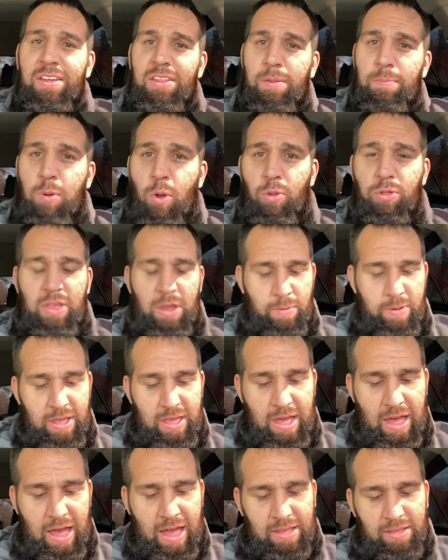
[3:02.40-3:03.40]
Bolts that we
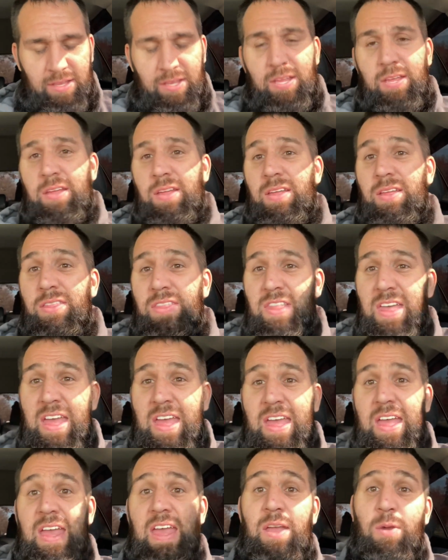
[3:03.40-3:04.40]
got,
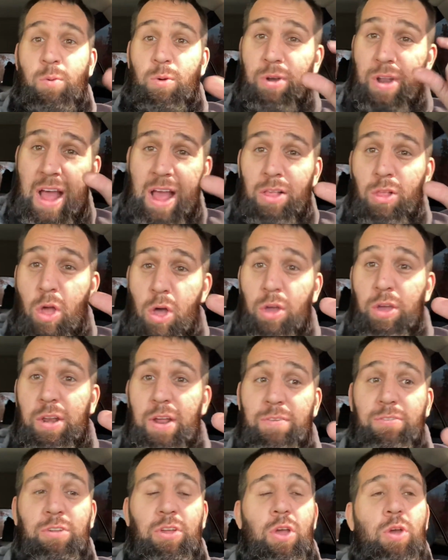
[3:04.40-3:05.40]
they were not long
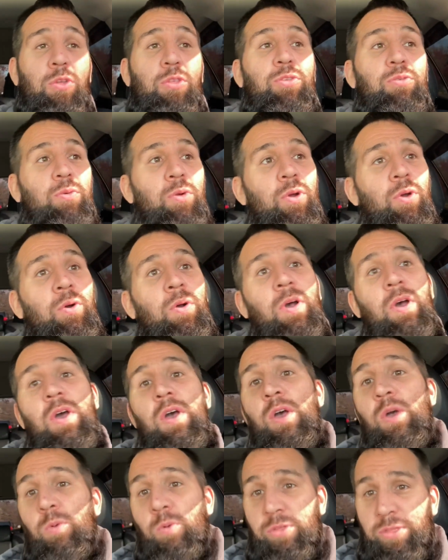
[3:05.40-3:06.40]
enough to go through
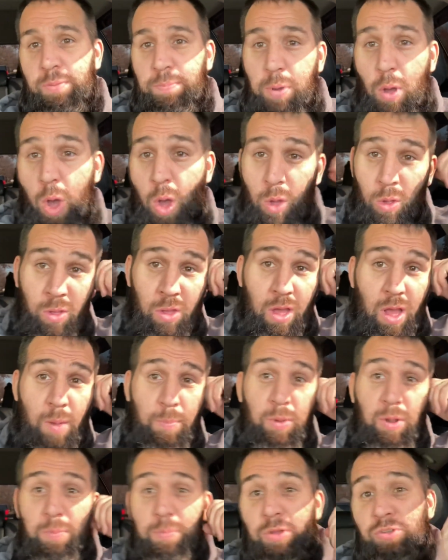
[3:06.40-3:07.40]
with the pole. I'll
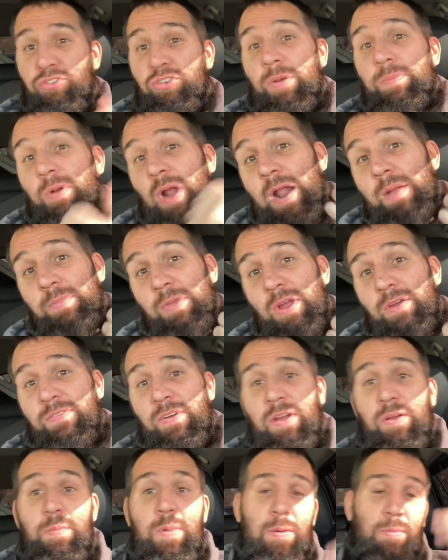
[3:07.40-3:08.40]
put a picture up right up there if I
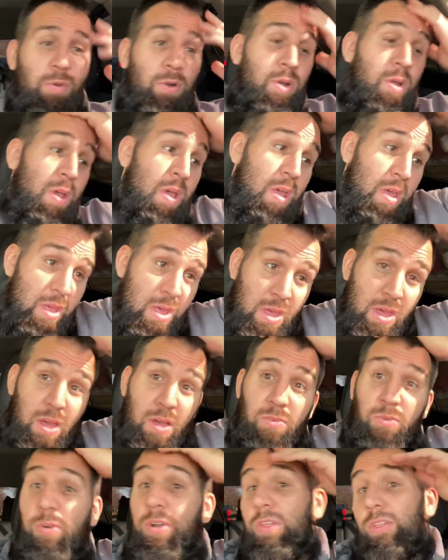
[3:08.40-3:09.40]
remember
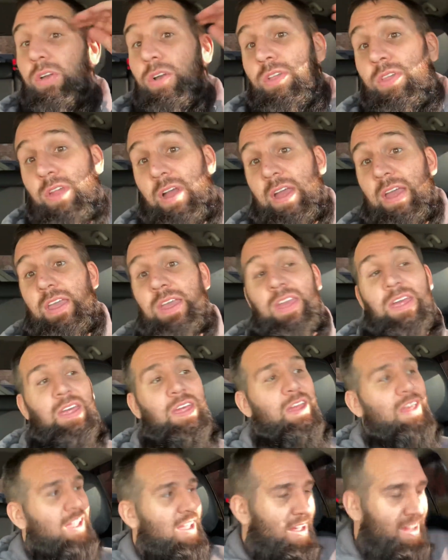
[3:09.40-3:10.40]
of what it looks like.
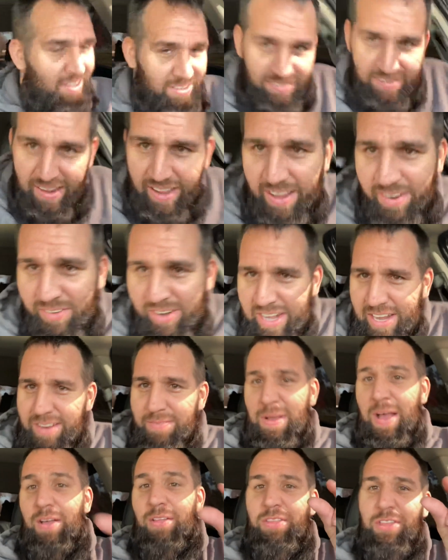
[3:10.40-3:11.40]
And we need
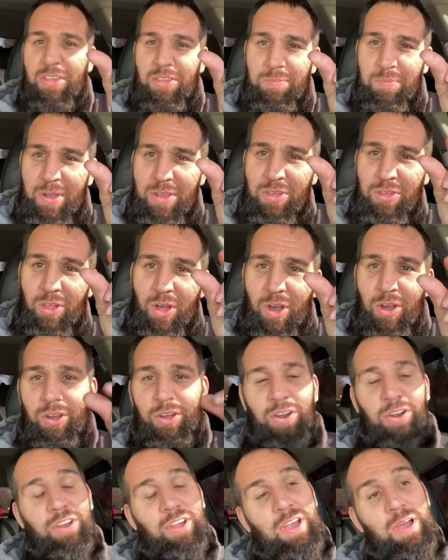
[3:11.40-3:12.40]
about this much
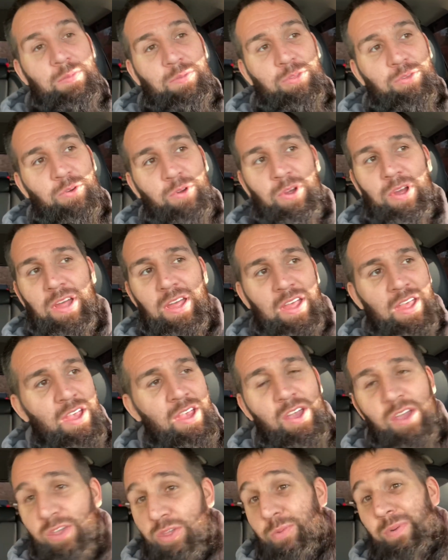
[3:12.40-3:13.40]
longer to come through it
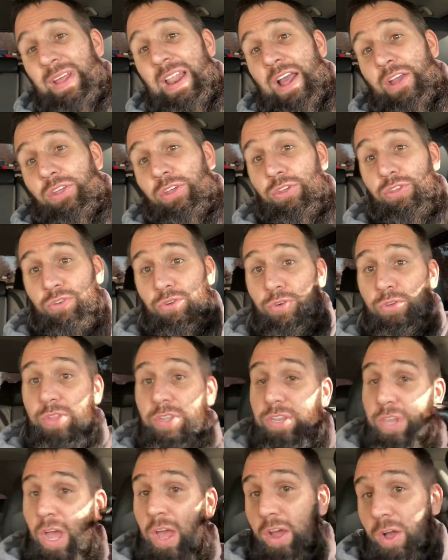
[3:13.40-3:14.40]
so we can actually screw the
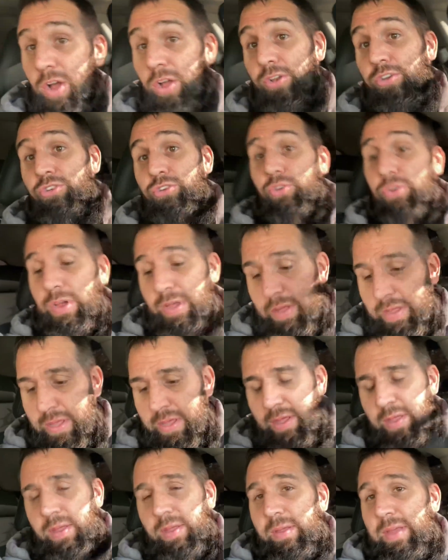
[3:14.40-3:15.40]
nut onto it
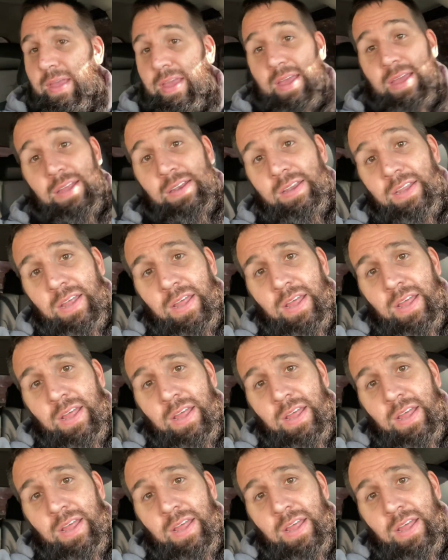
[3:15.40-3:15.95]
and